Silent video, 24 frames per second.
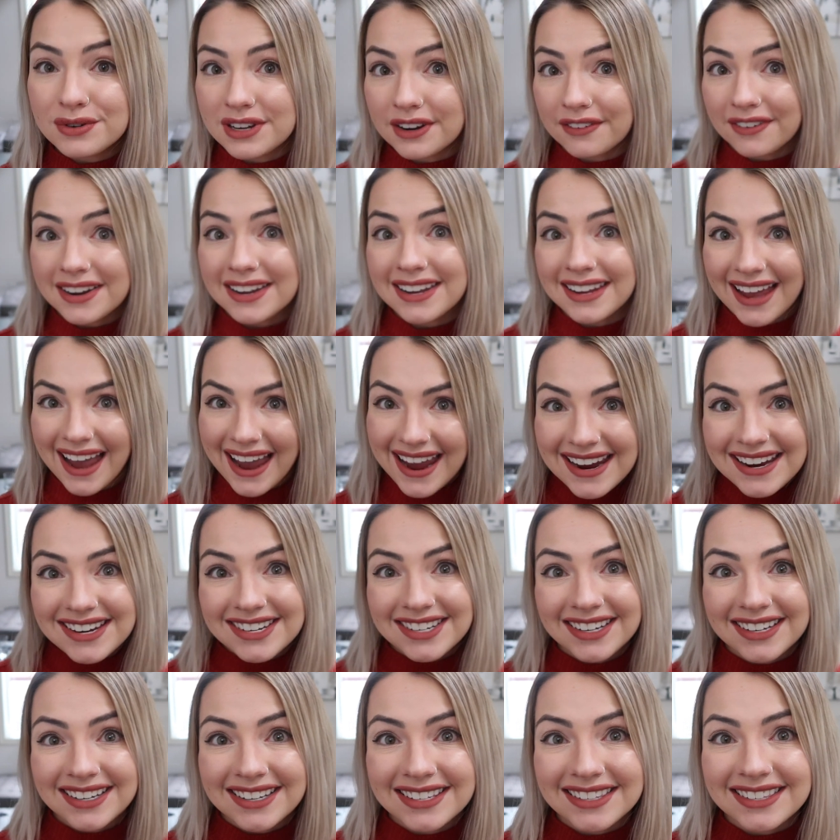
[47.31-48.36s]
different
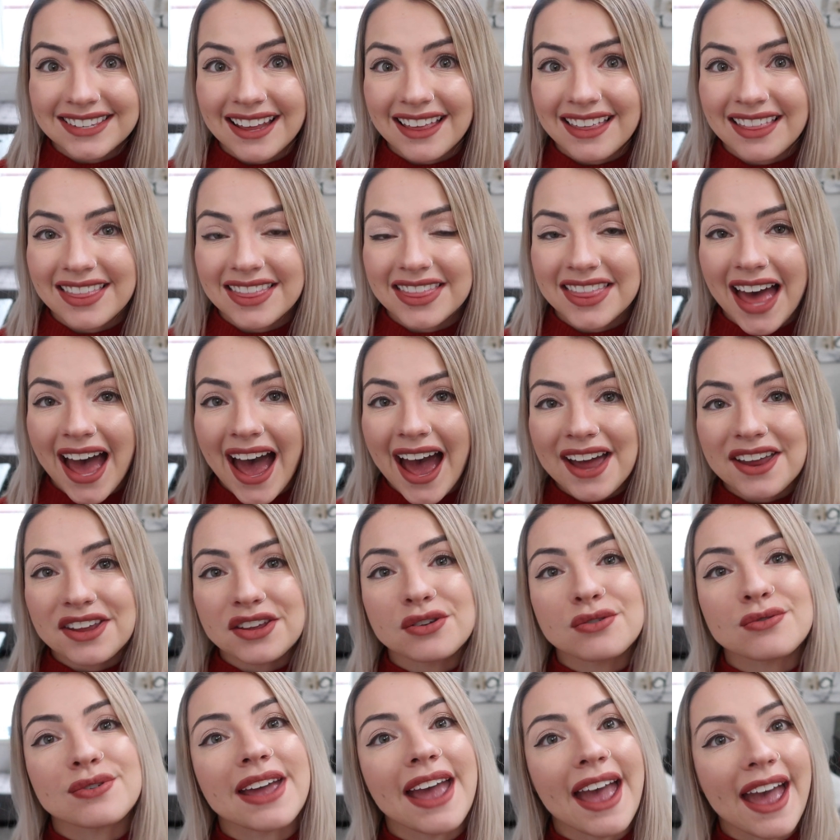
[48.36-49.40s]
cages that
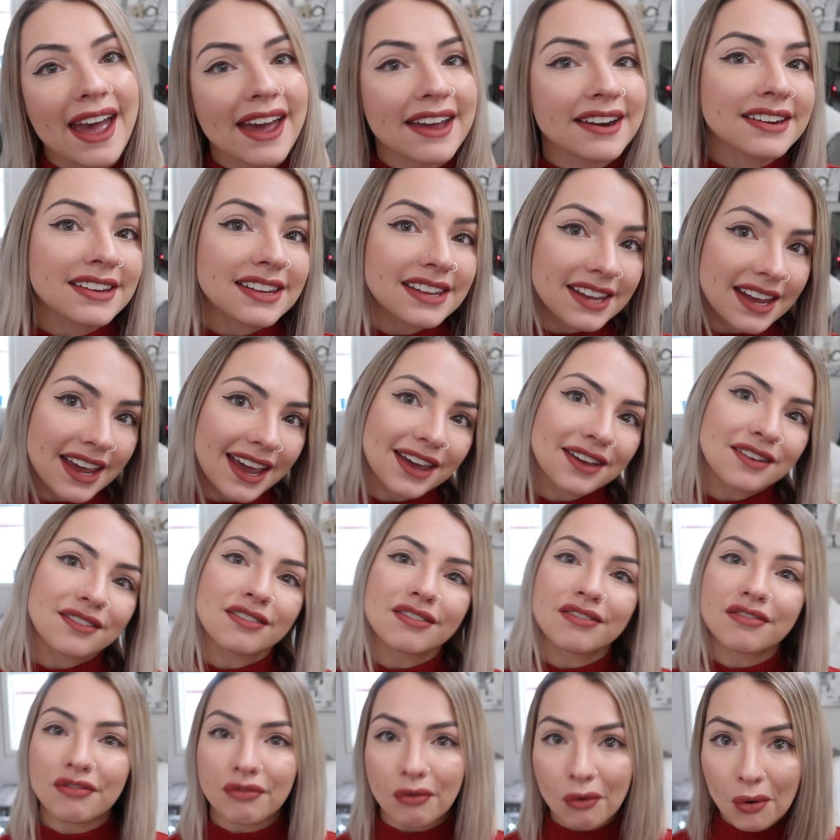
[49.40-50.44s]
you can get
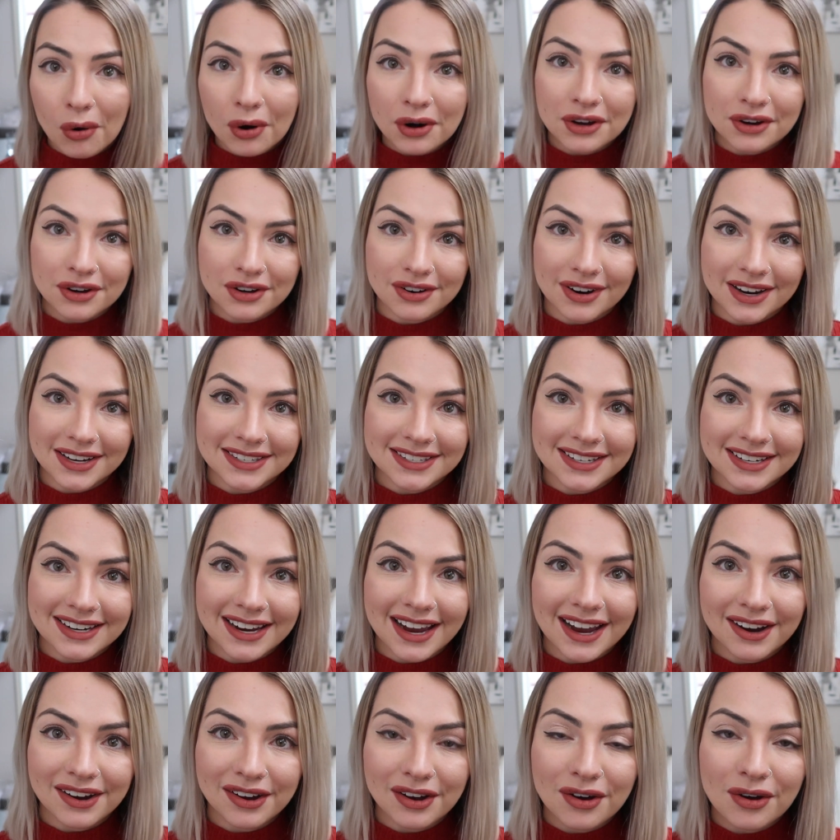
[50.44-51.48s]
for your Crested
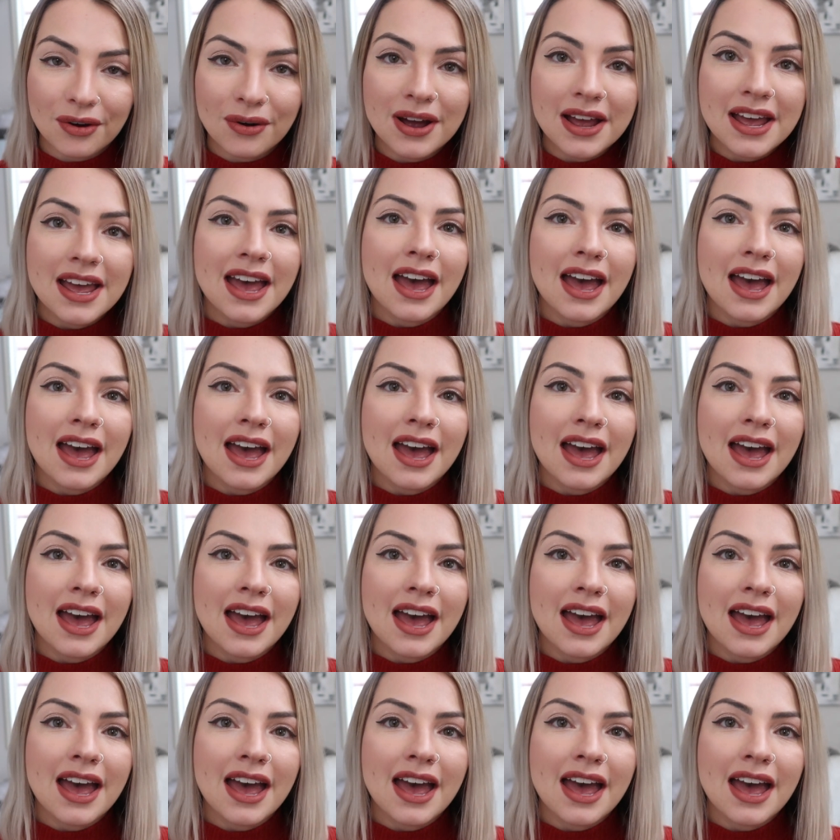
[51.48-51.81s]
Gecko.